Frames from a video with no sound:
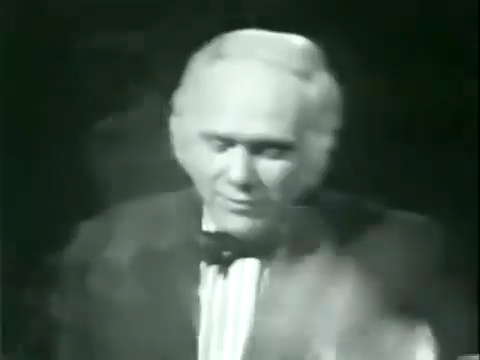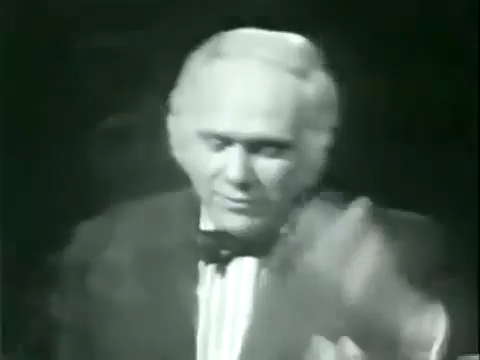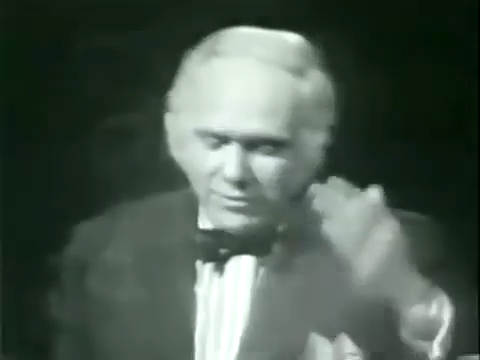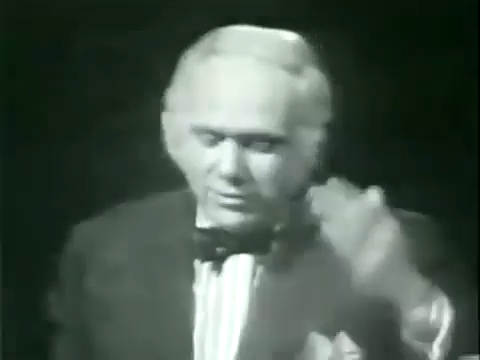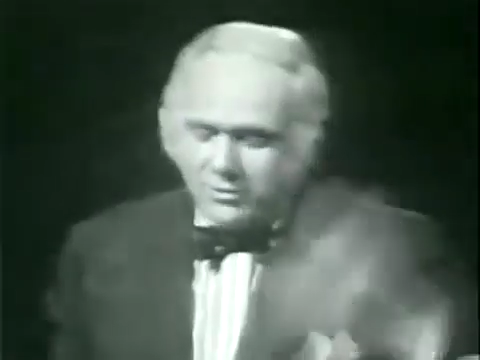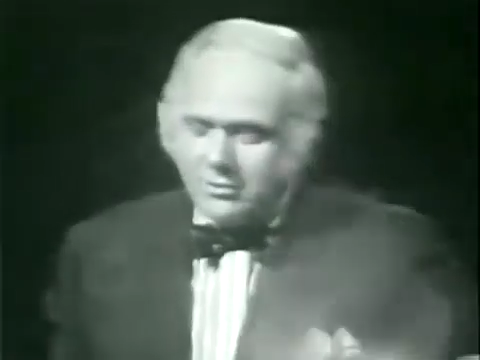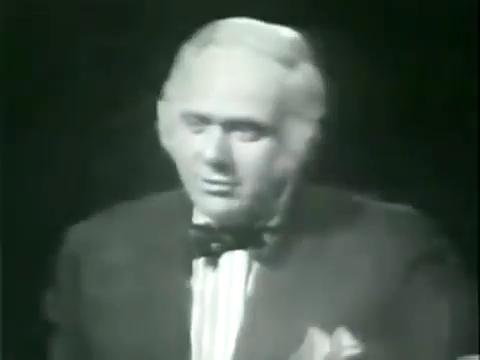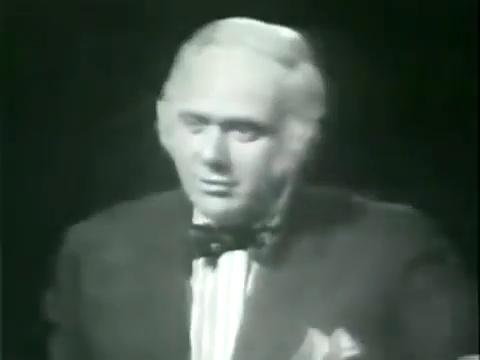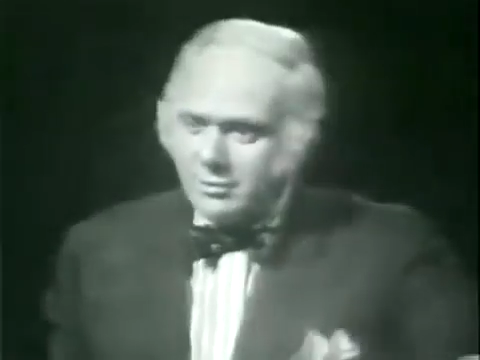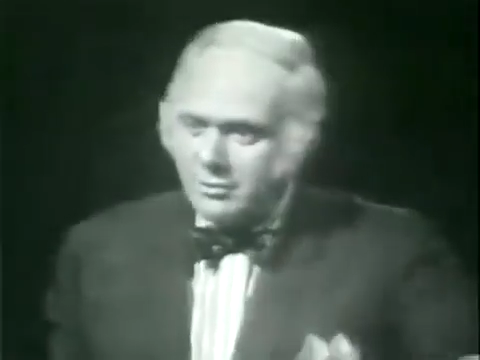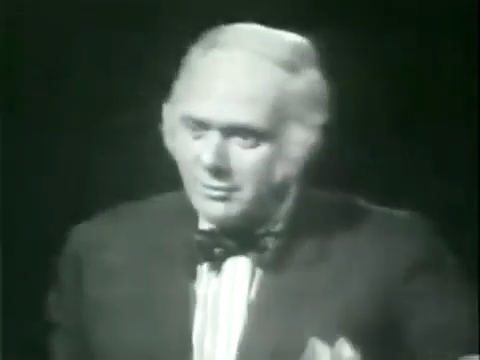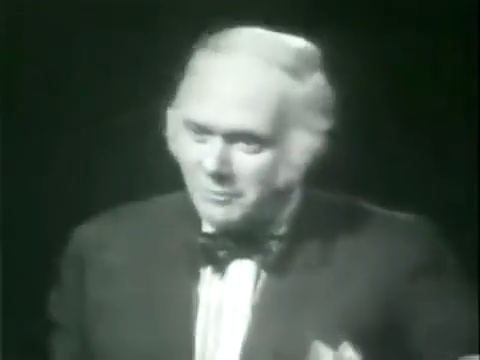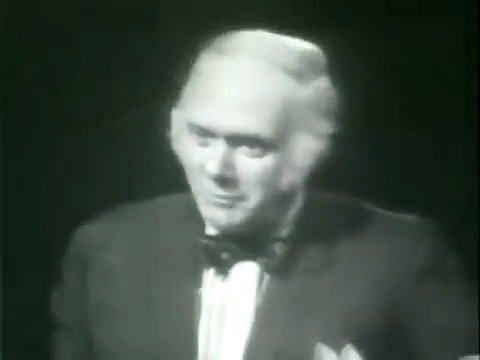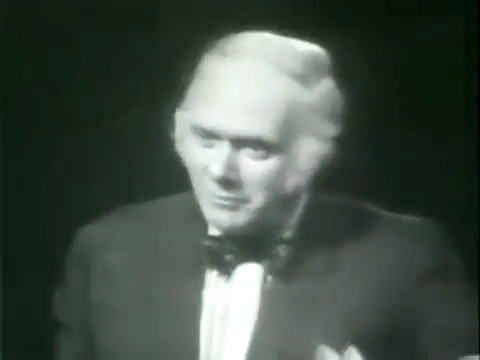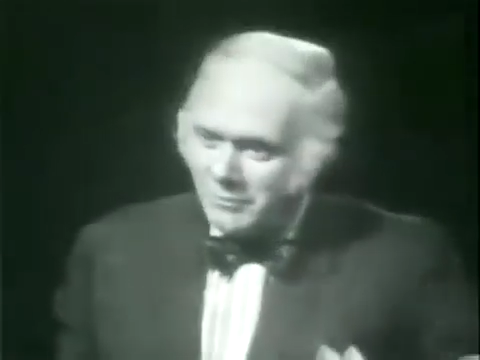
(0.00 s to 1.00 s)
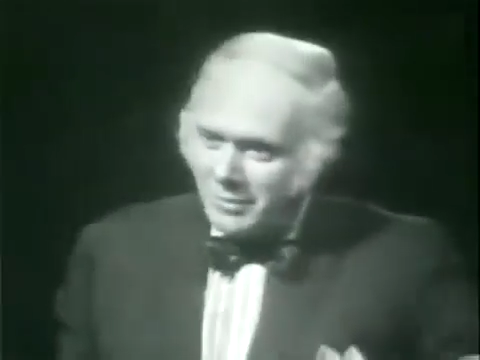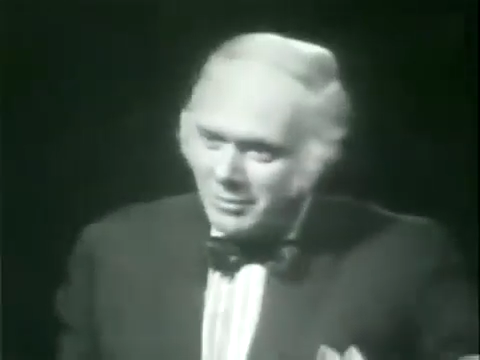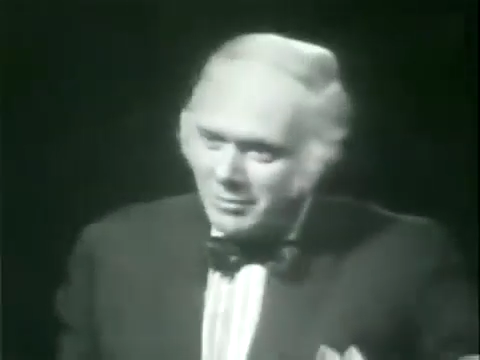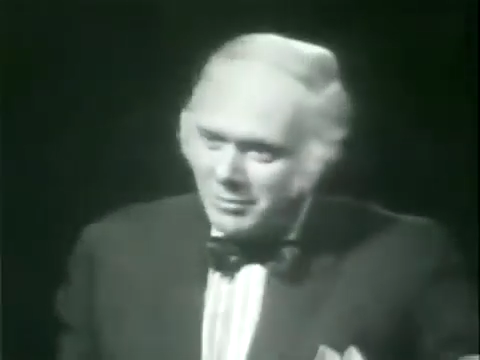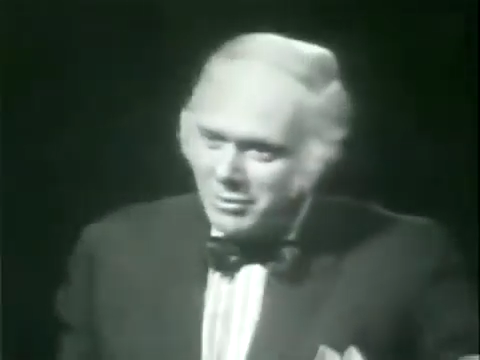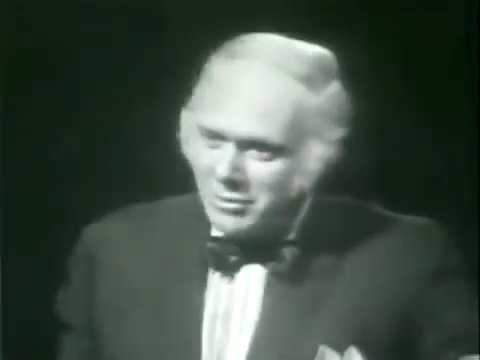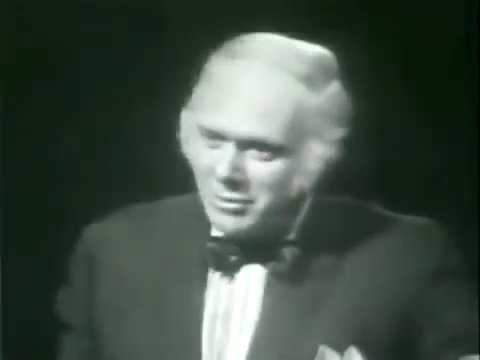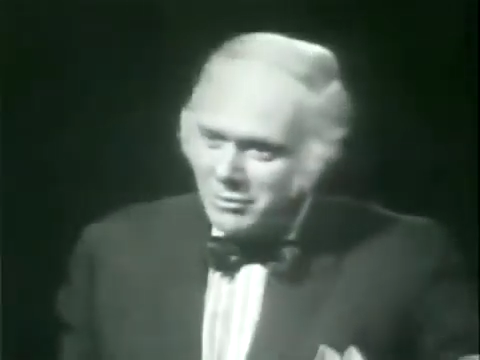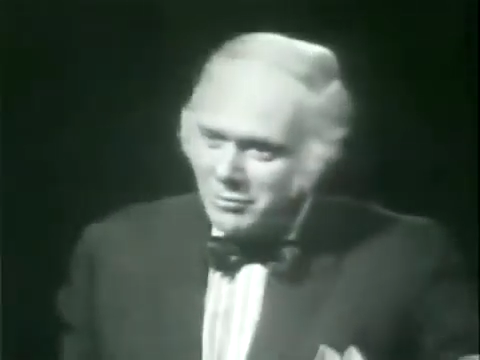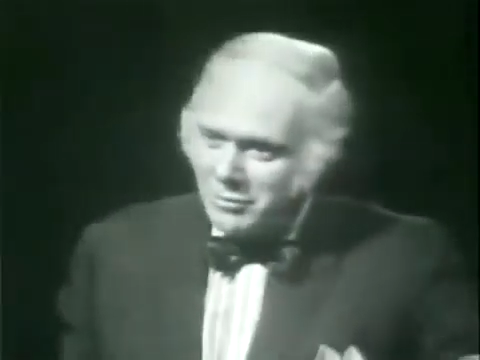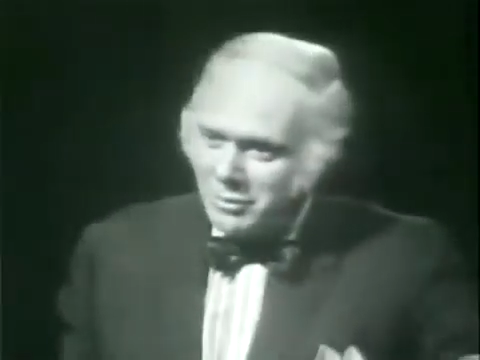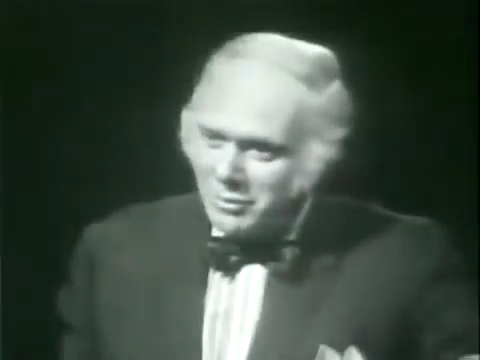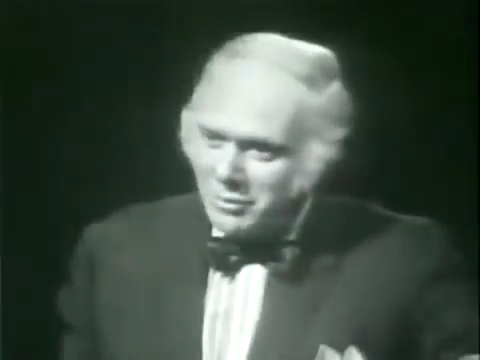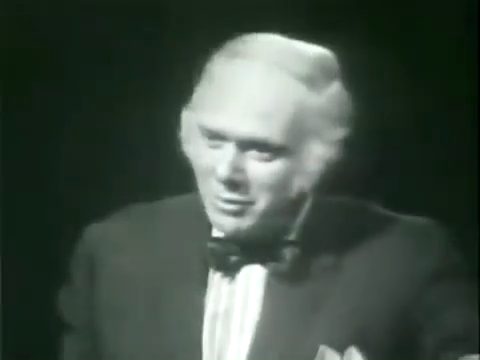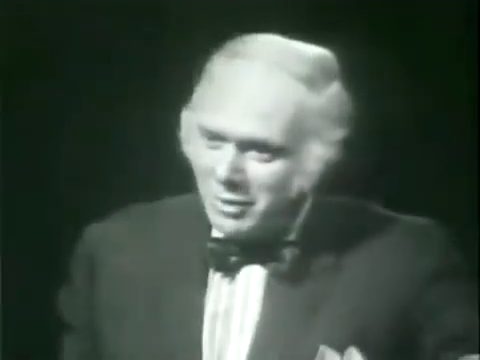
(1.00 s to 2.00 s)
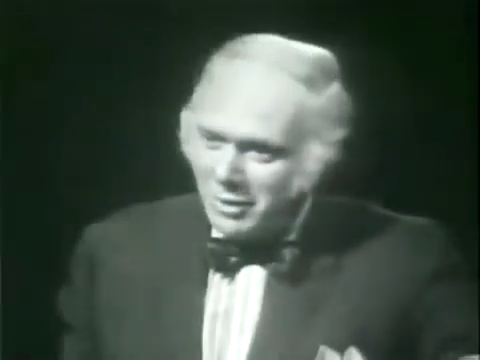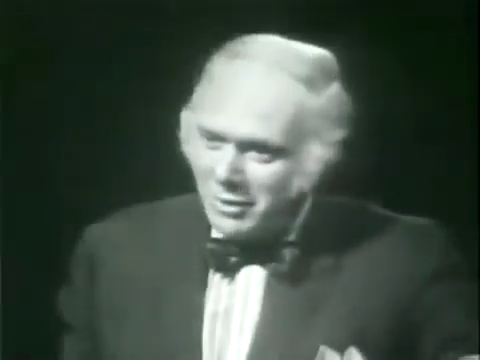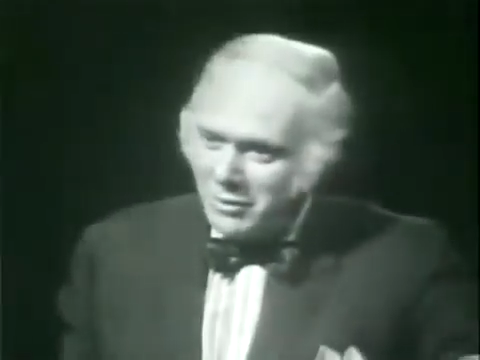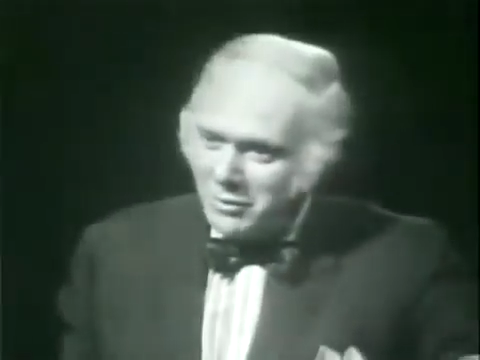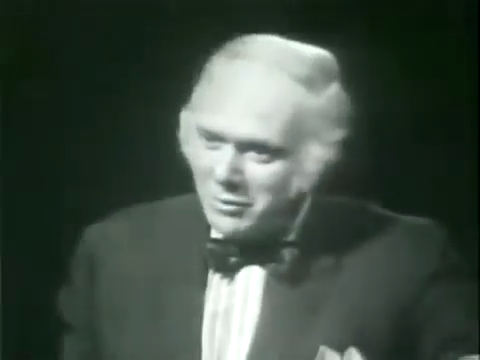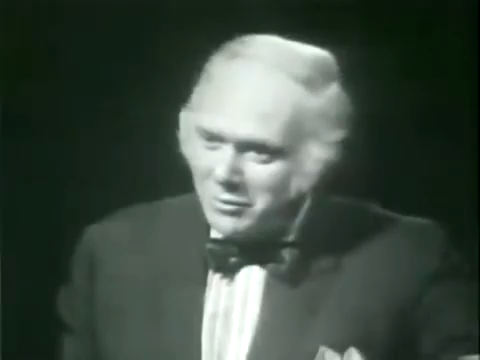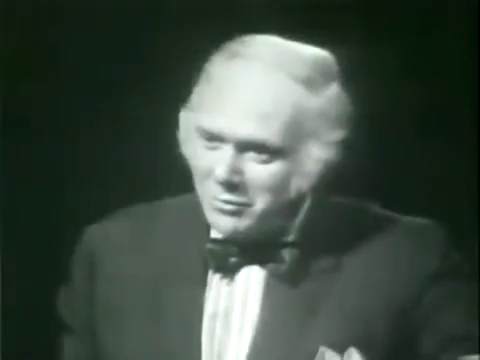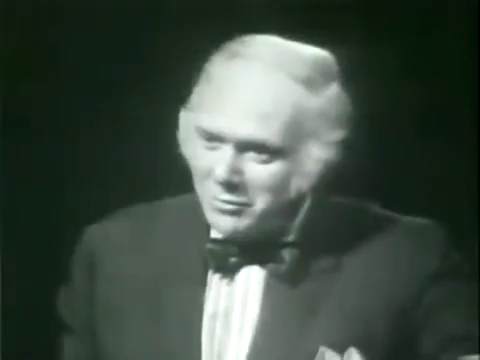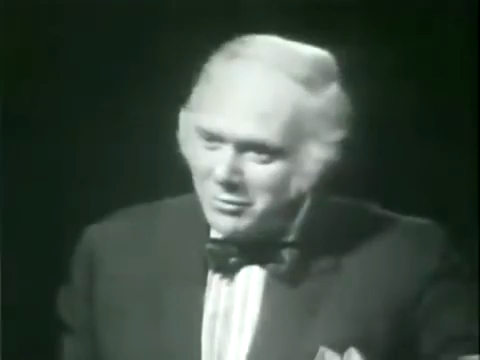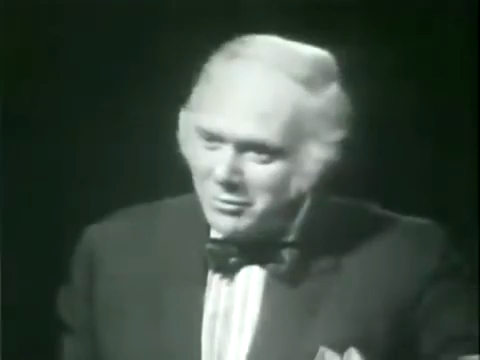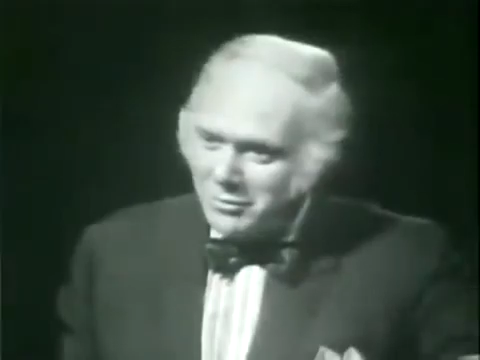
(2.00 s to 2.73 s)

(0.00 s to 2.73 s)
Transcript: or 6 pieces of wood with your hand or your foot?